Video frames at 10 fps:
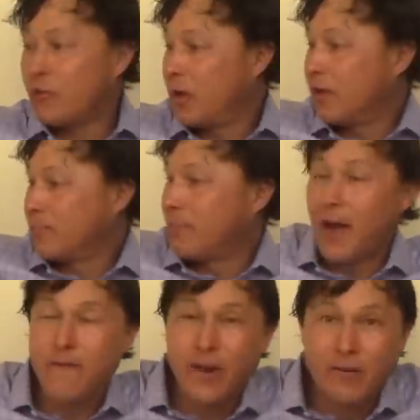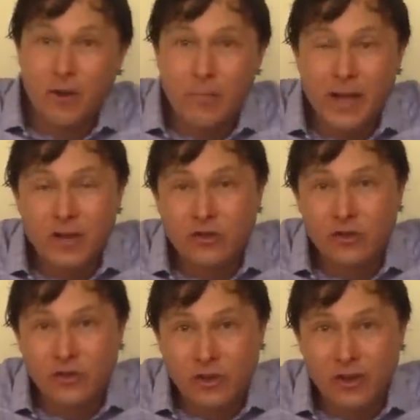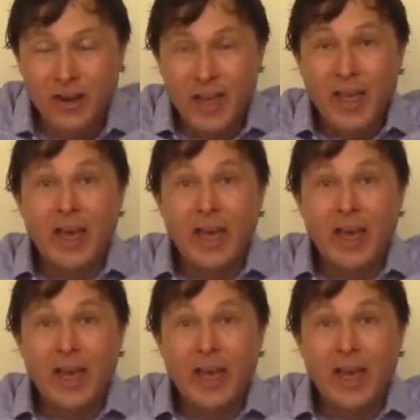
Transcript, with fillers: as well as my favorite Omega juicer,